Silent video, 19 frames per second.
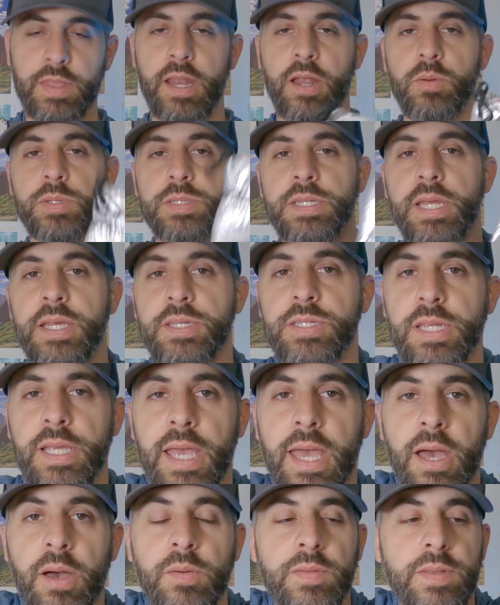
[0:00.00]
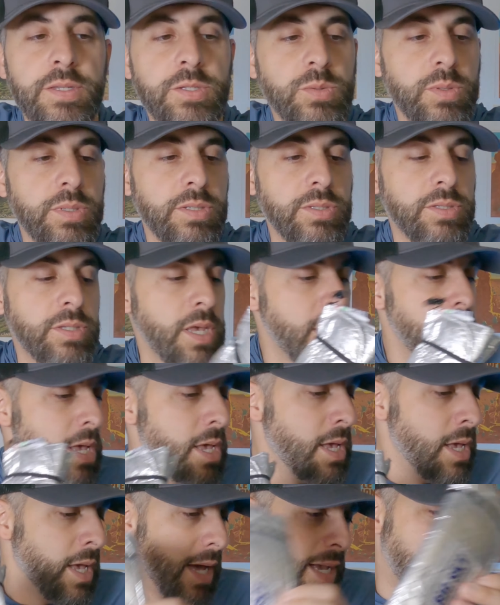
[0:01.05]
that I was testing out, and this was,
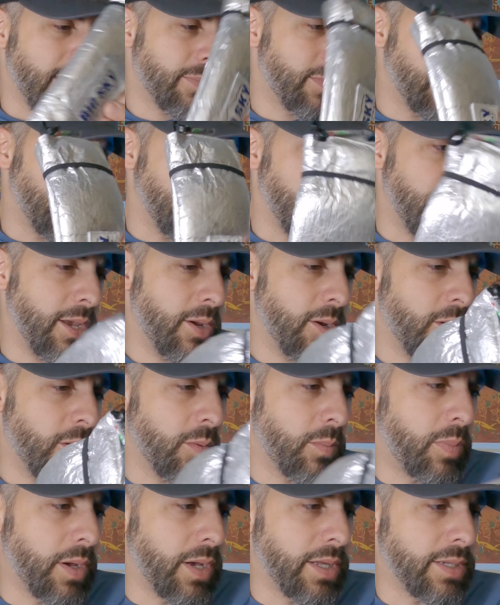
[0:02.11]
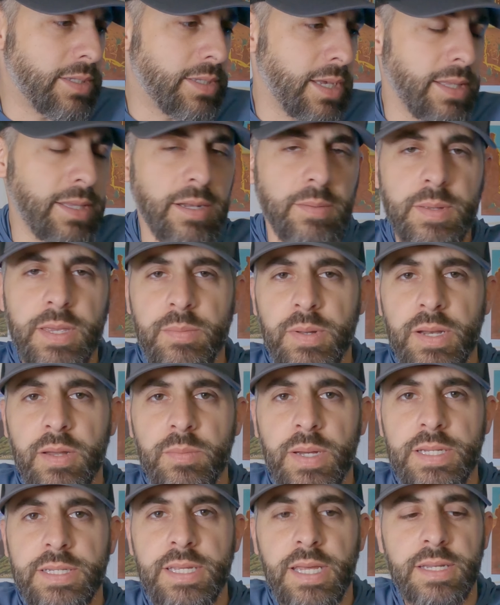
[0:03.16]
I kept it in here, but I ended up keeping it
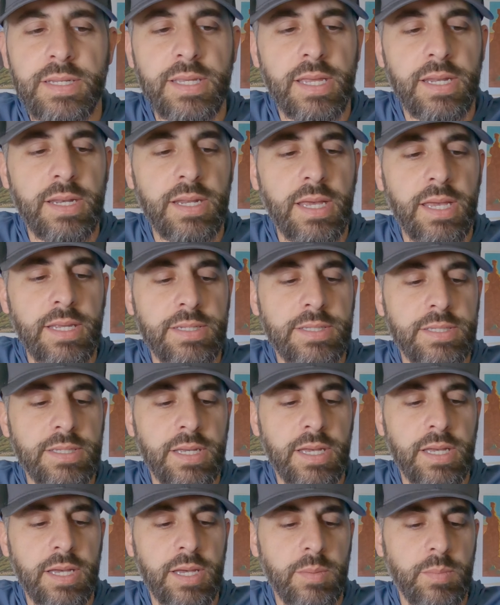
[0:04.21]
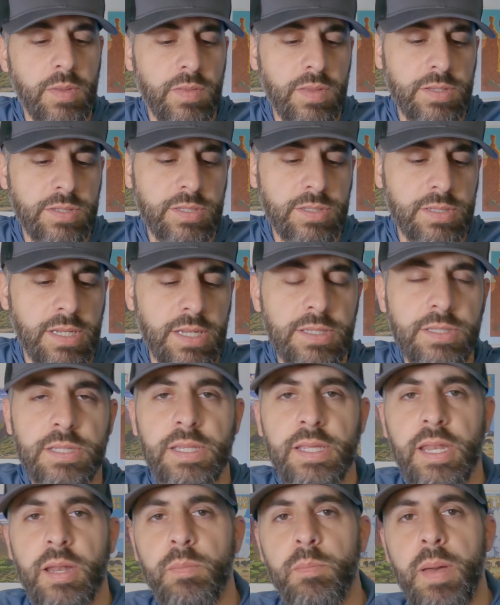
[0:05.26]
in my tent that night. This is an
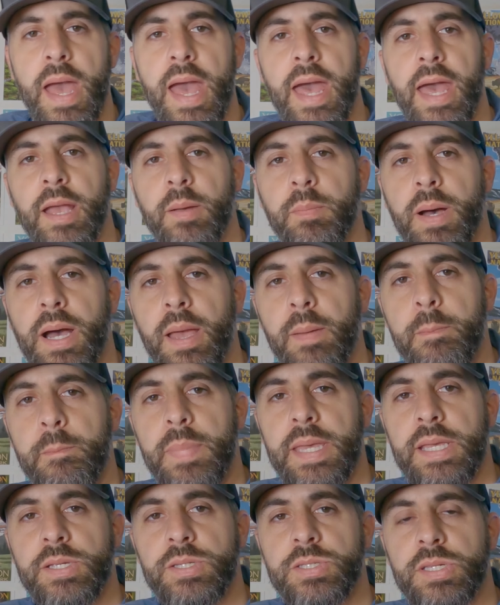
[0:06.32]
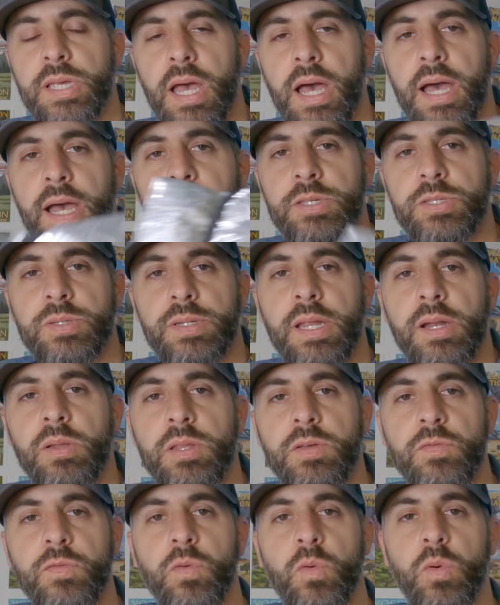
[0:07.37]
insulated bag by Big Sky. So not
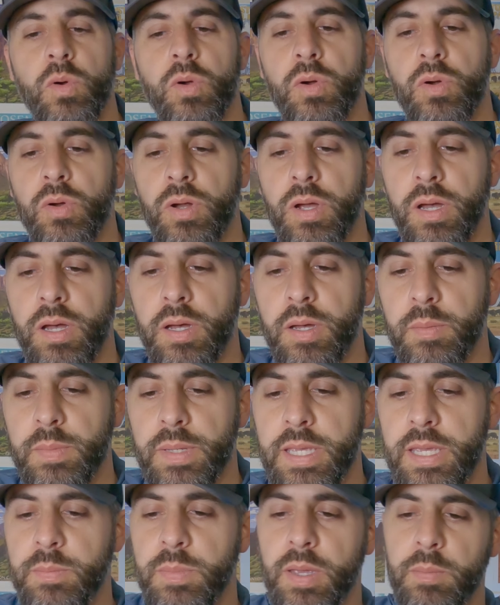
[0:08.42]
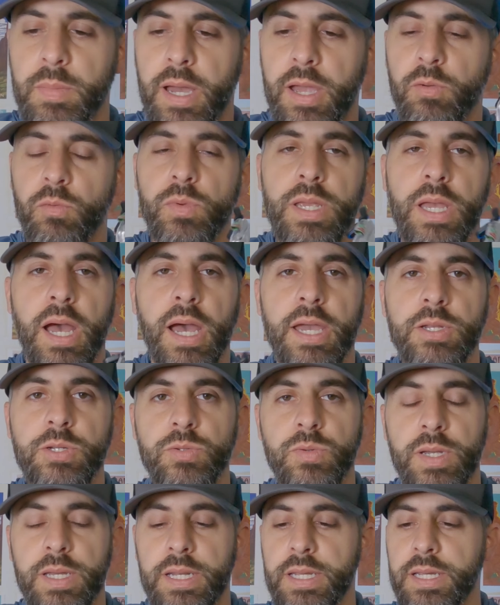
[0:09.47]
only for keeping my
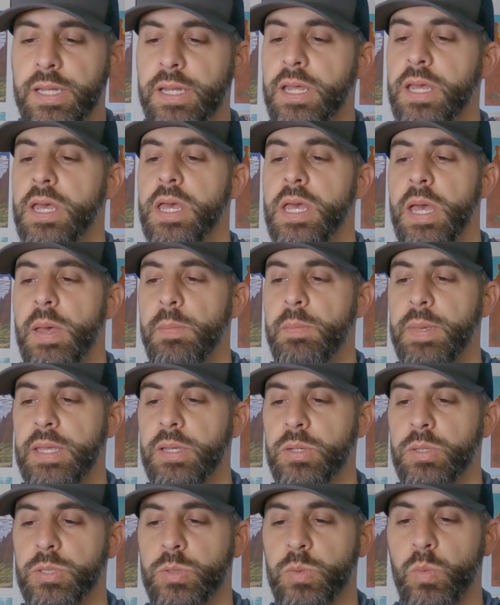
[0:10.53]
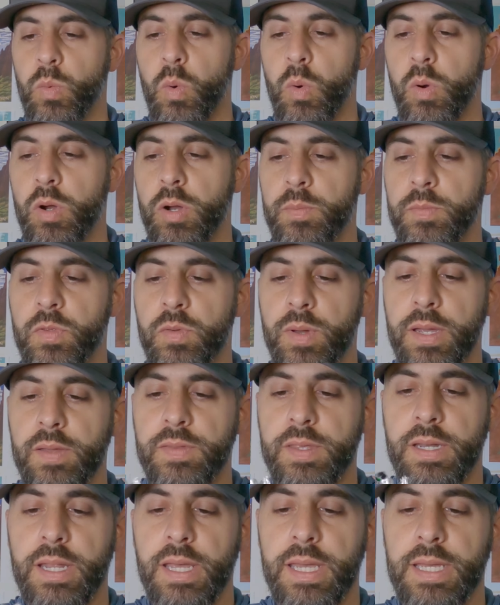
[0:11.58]
rehydrated meals warm
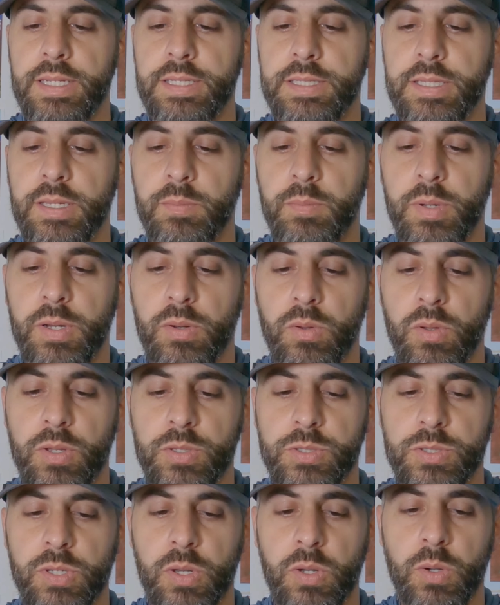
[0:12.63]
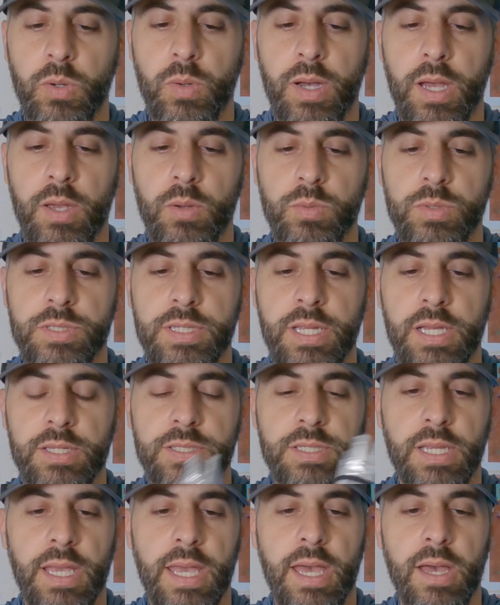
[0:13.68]
throughout the night, but also I was
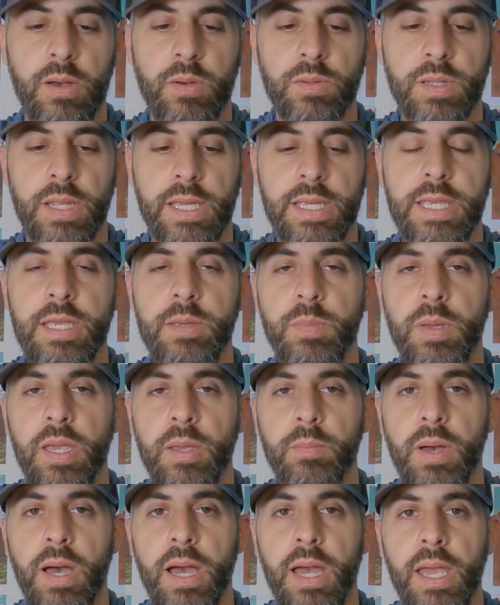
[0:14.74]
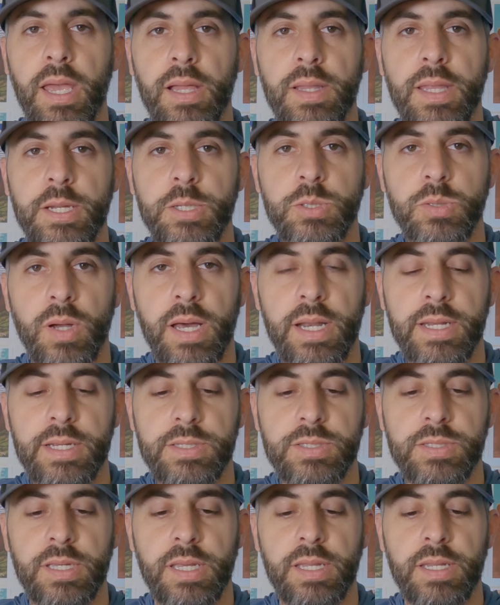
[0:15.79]
testing out like keeping my
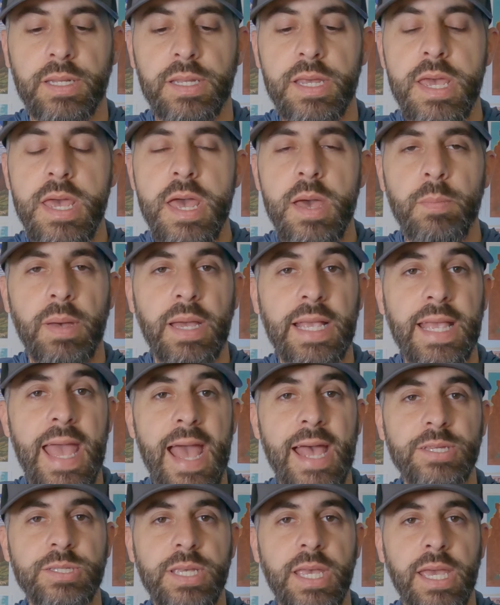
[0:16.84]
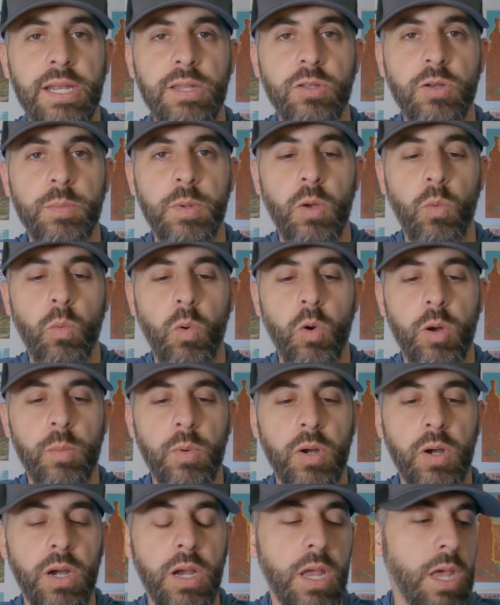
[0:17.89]
electronics and my gas can a little bit
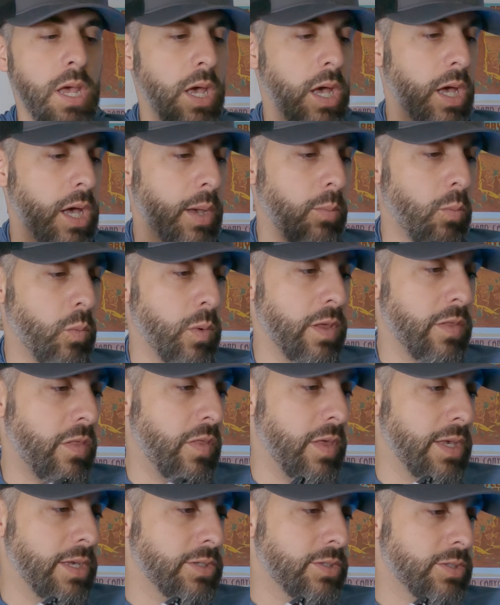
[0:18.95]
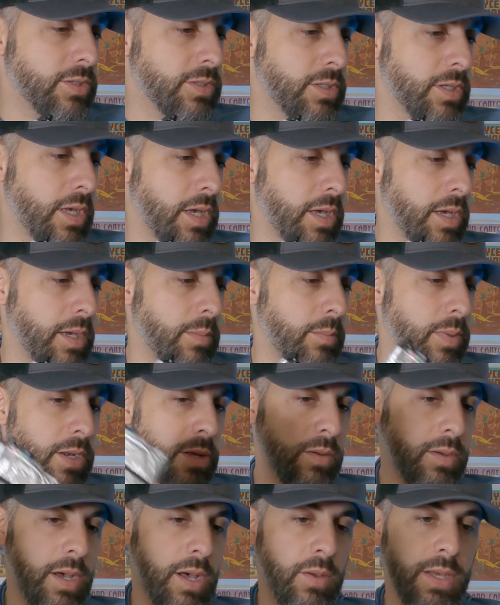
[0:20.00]
warmer with this. But
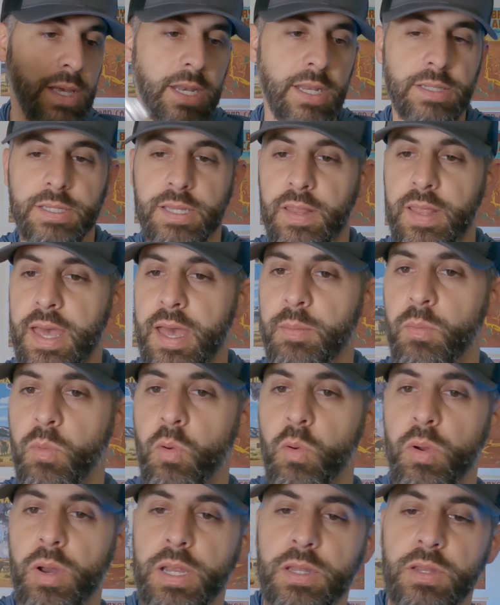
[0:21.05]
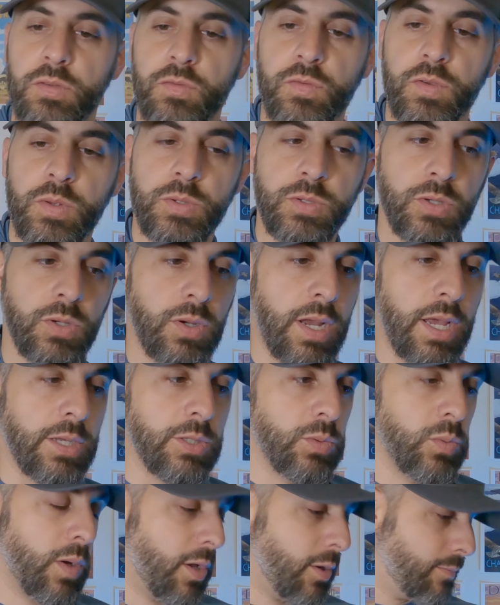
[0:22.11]
I'll get into that more in the future
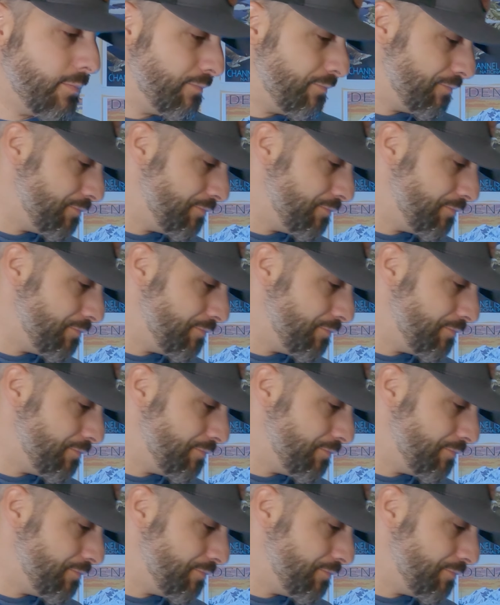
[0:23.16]
as well.